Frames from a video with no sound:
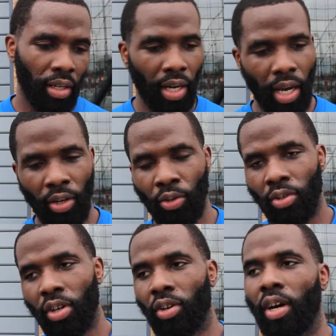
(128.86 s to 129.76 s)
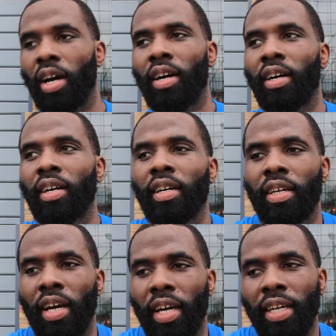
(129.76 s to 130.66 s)
I don't know. Uh,
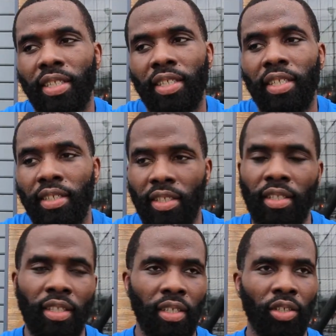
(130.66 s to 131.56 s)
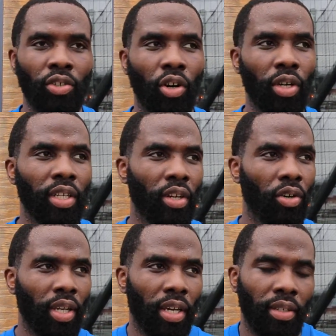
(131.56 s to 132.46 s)
I guess he, you know, he
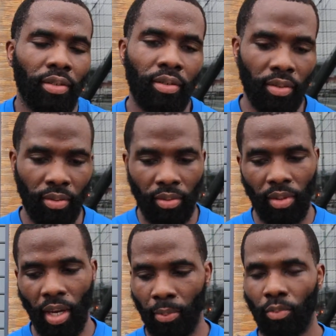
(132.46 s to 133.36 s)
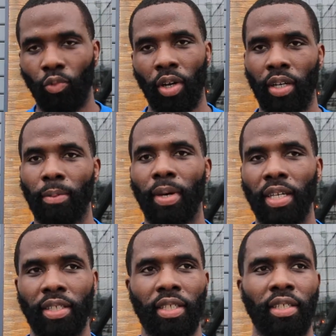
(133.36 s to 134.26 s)
know that I'm one of the
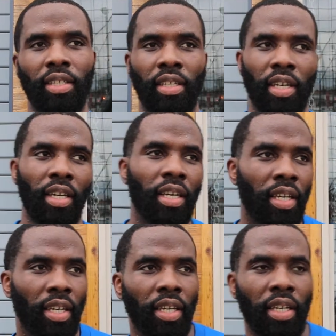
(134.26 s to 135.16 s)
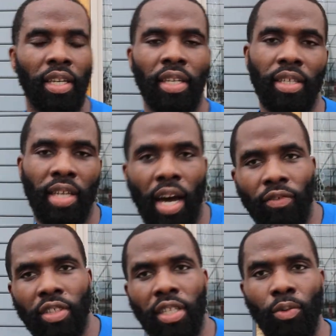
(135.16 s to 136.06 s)
best. He he
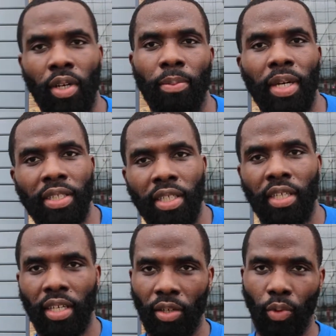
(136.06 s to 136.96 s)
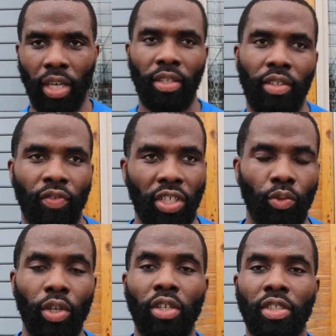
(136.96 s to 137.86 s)
obviously won the best in, in, the weight
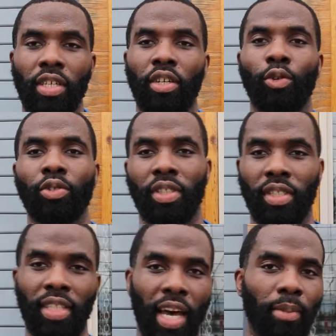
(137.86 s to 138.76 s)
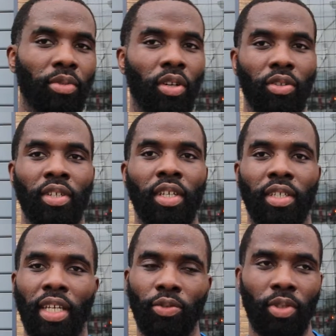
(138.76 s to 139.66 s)
division. We're gonna see who's the top though.
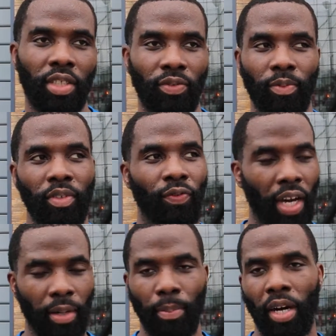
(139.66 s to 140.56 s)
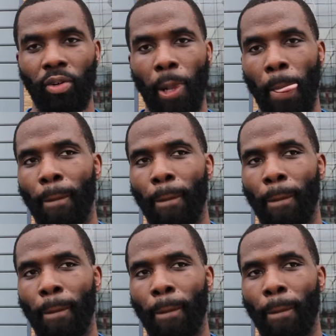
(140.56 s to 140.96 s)
That's what this fight about.